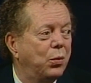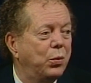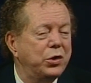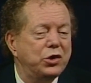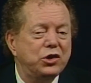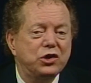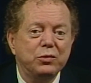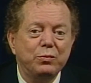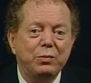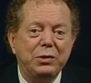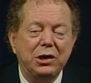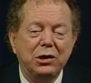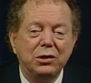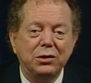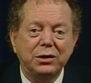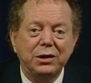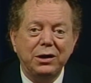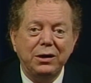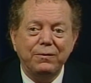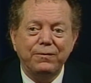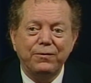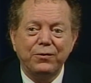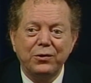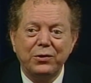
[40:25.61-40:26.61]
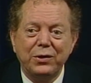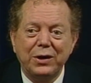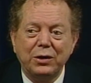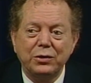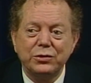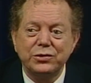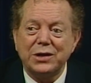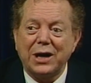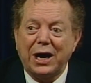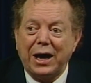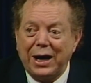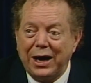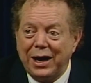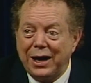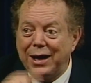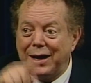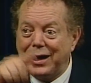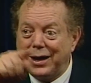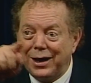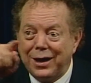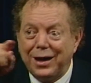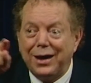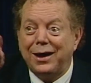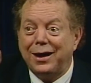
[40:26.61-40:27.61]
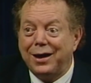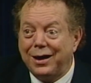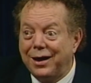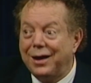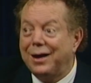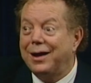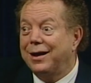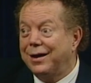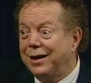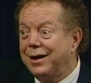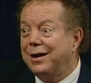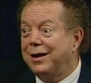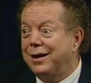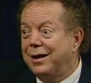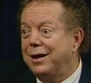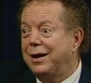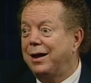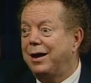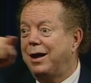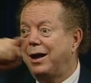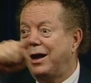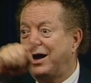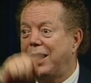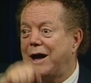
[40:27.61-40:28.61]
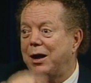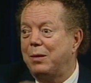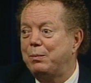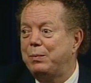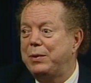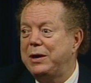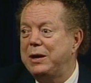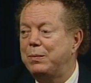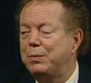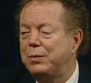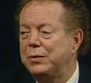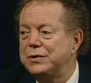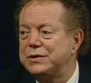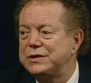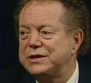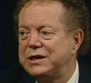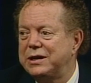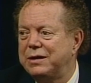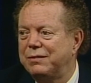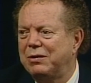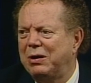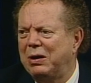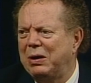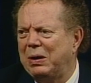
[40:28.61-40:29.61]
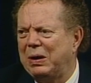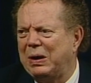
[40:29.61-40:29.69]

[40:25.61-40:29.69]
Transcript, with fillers: And we should be looking for those ha ha ha ha ha ha ha on people instead of,